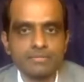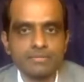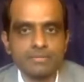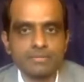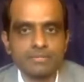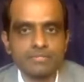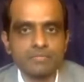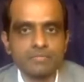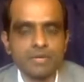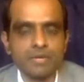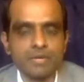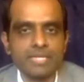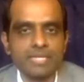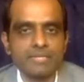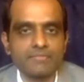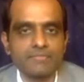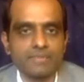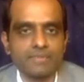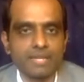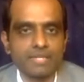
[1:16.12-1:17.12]
Good
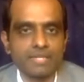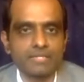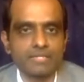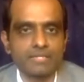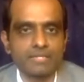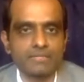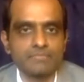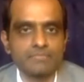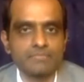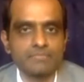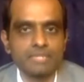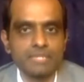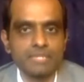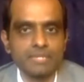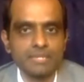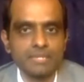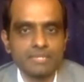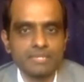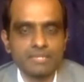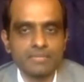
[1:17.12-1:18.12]
morning, vanakkam,
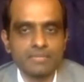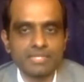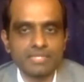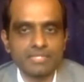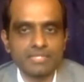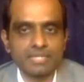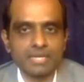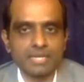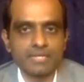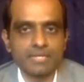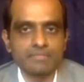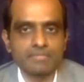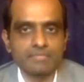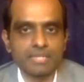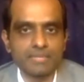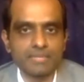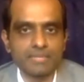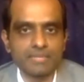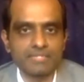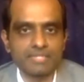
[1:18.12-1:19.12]
namaskaram,
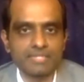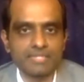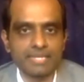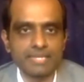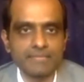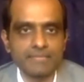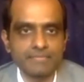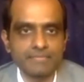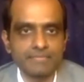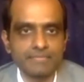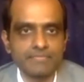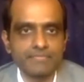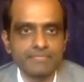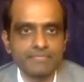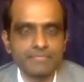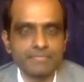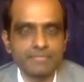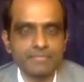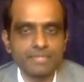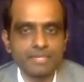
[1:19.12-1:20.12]
namaste.
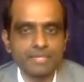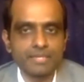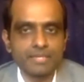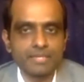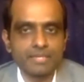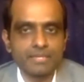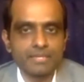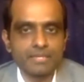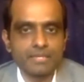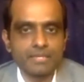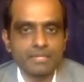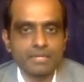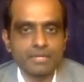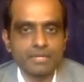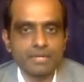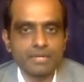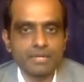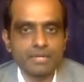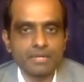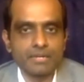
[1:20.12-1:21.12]

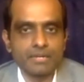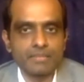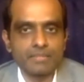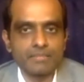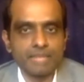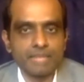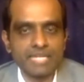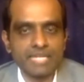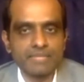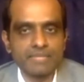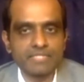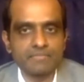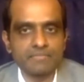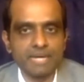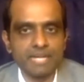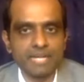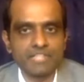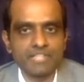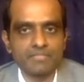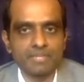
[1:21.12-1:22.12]
My name is
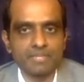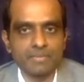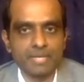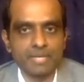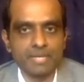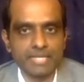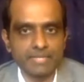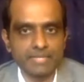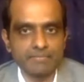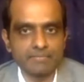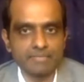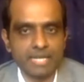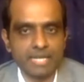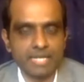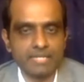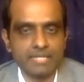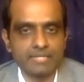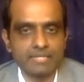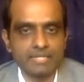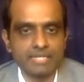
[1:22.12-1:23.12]
Bala Subramaniam,
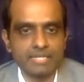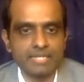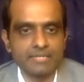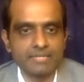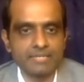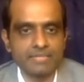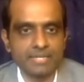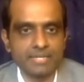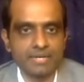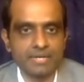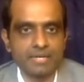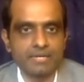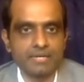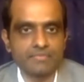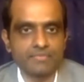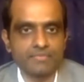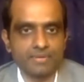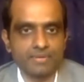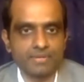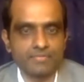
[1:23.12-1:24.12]
and here we are
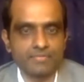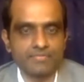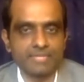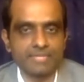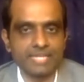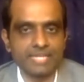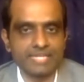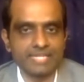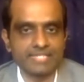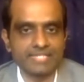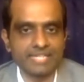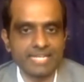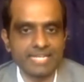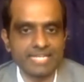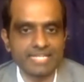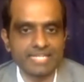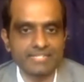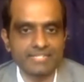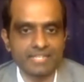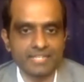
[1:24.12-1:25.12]
for a very
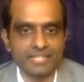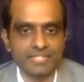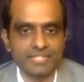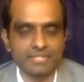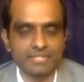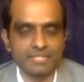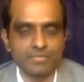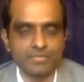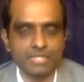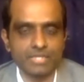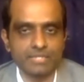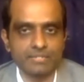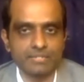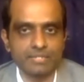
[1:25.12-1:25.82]
exciting session with